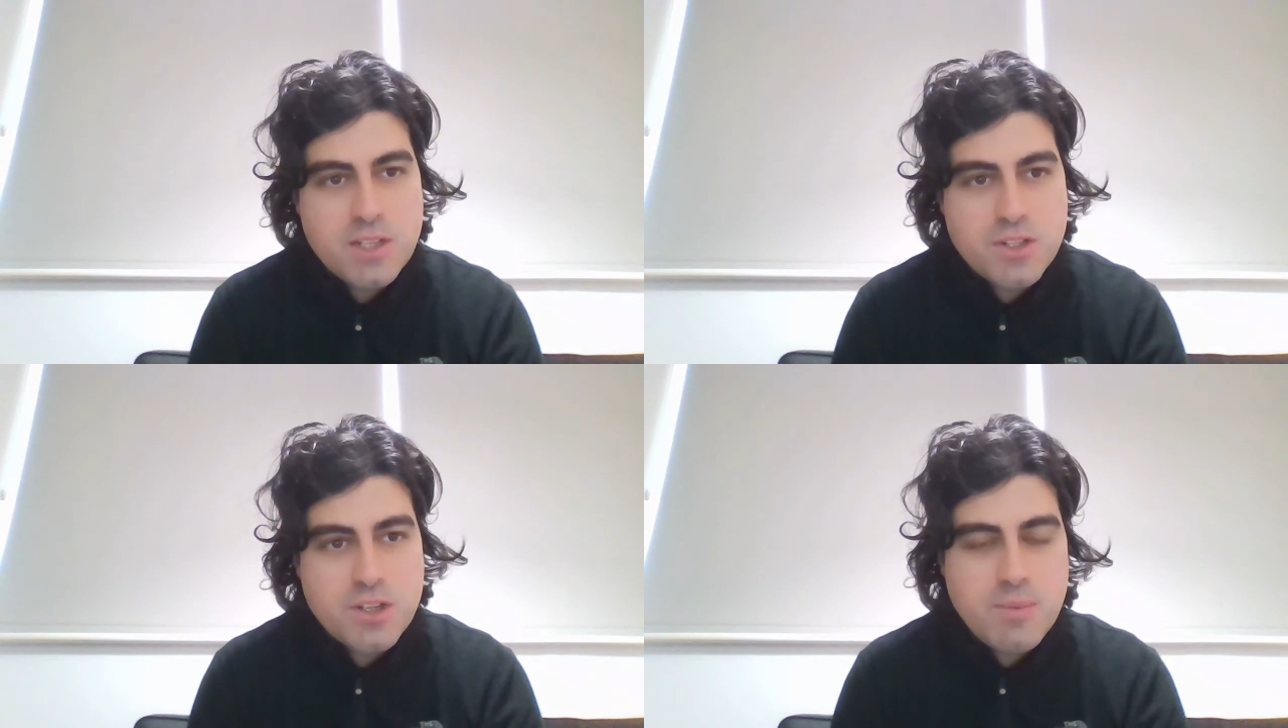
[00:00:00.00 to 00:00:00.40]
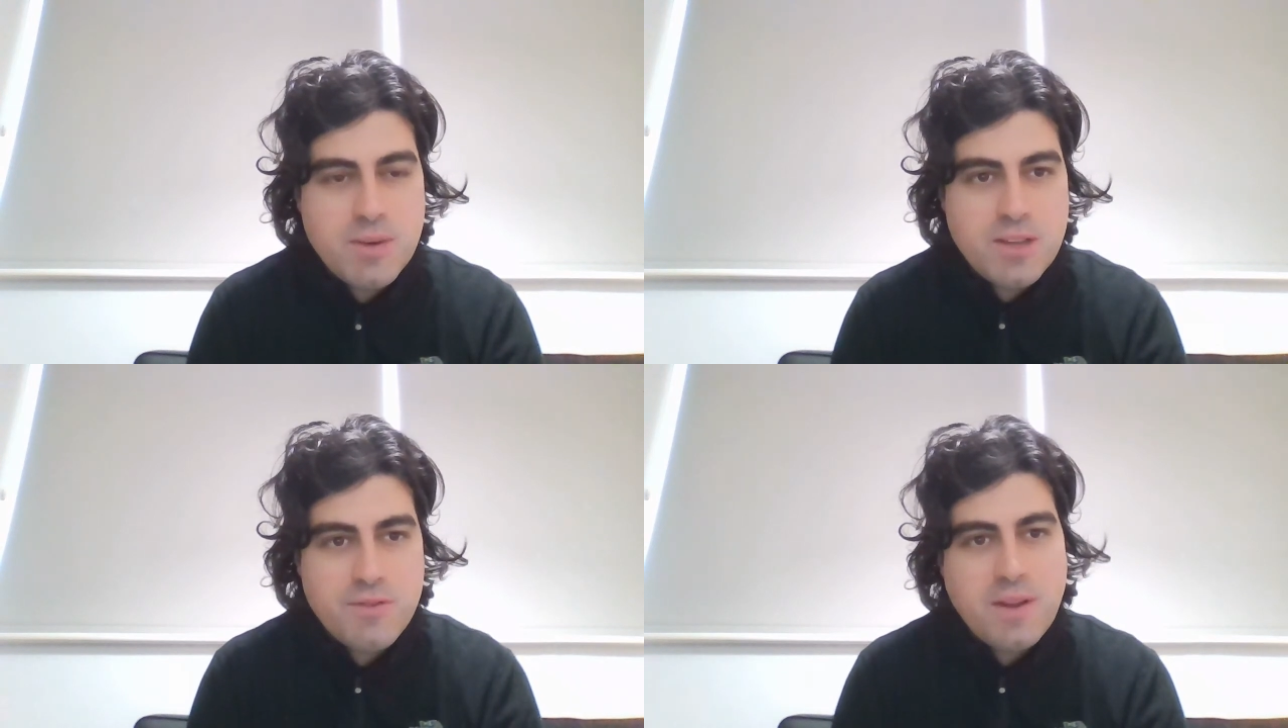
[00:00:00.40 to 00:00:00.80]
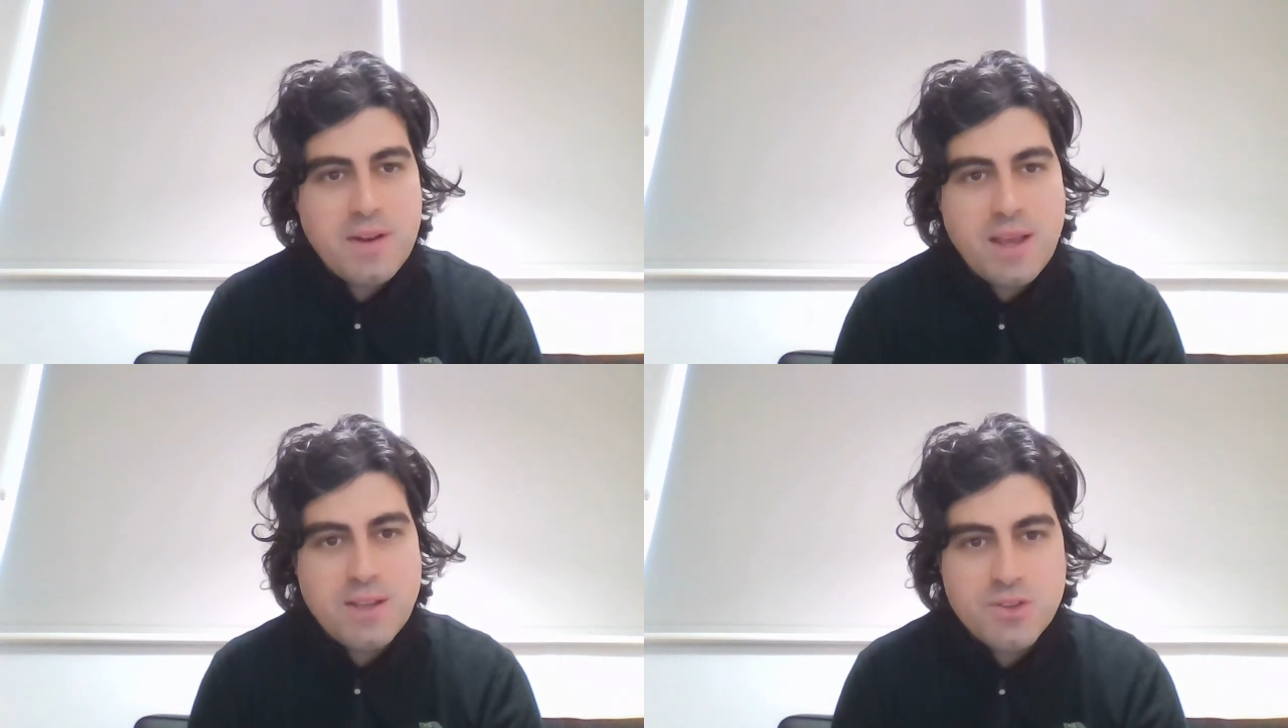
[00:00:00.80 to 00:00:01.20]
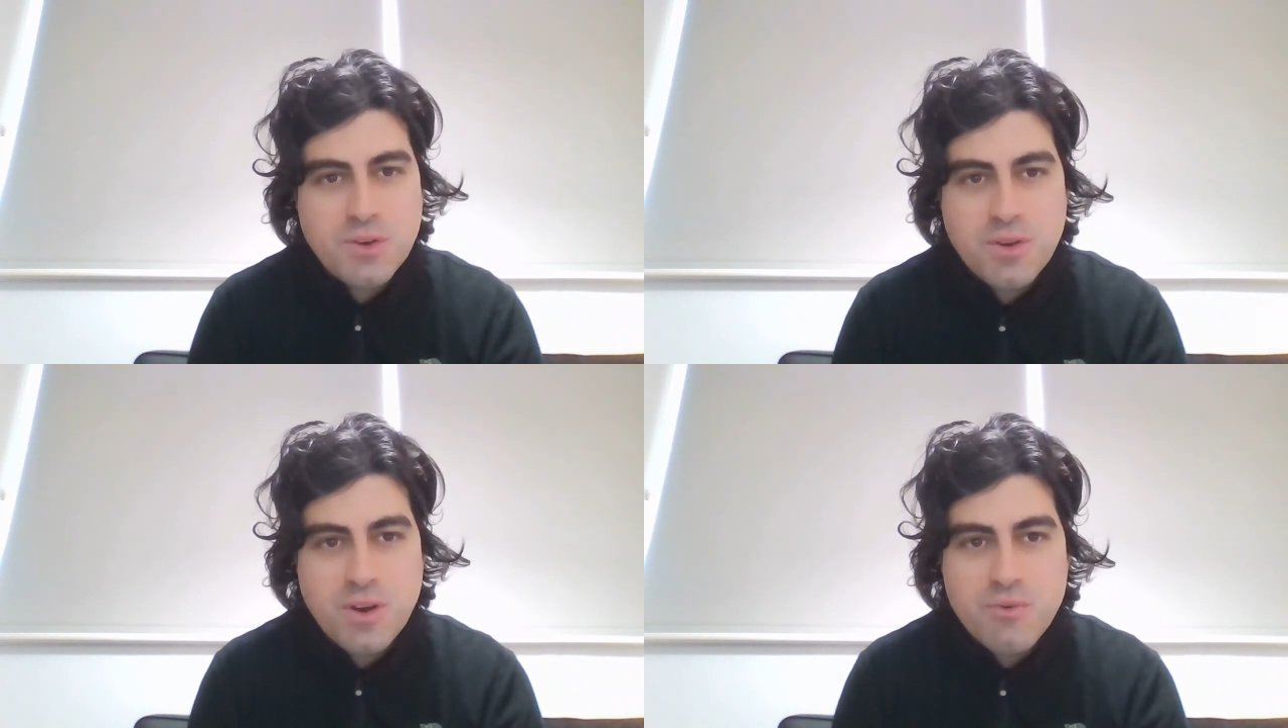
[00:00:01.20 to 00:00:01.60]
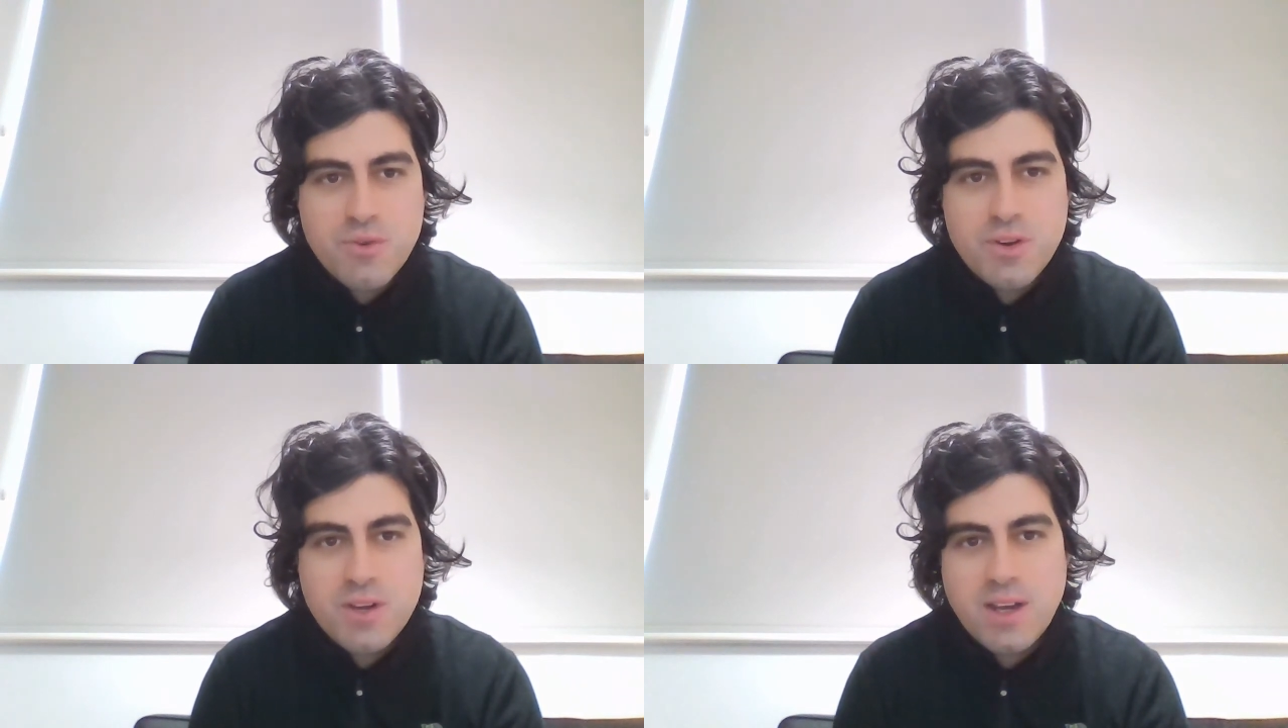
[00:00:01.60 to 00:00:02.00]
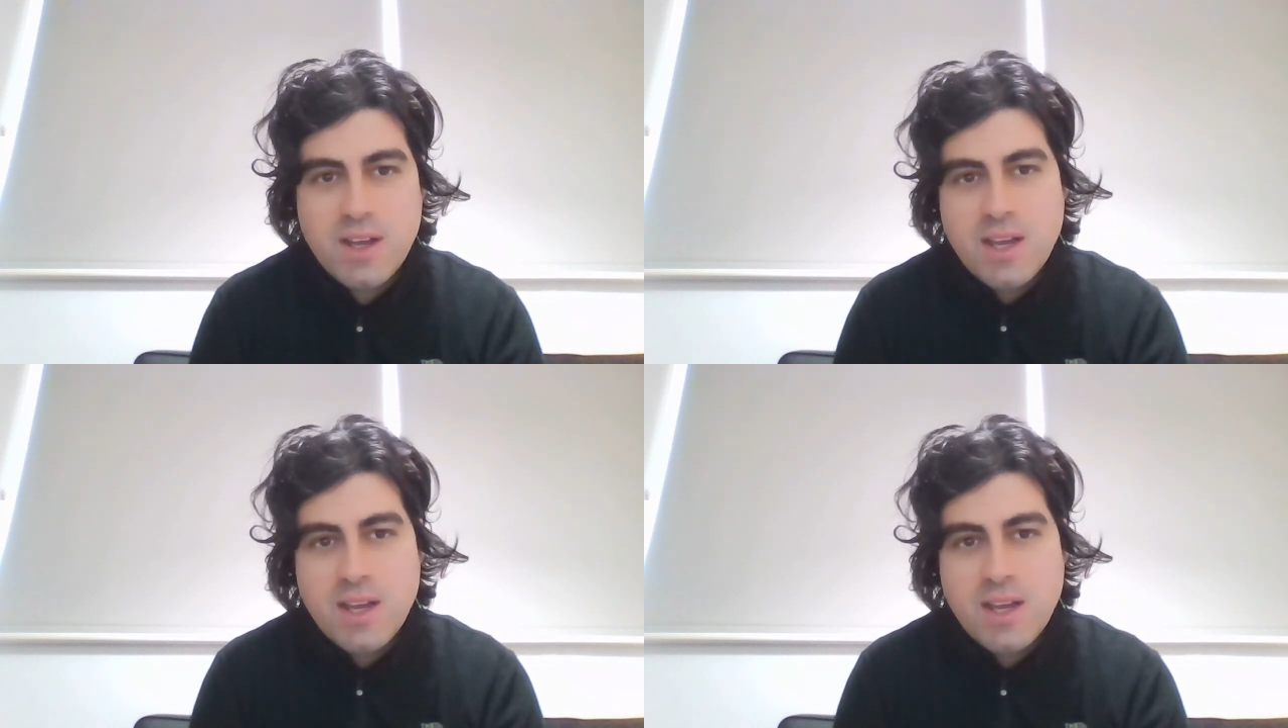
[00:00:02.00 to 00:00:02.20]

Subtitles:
Germany defender Antonio Rudiger,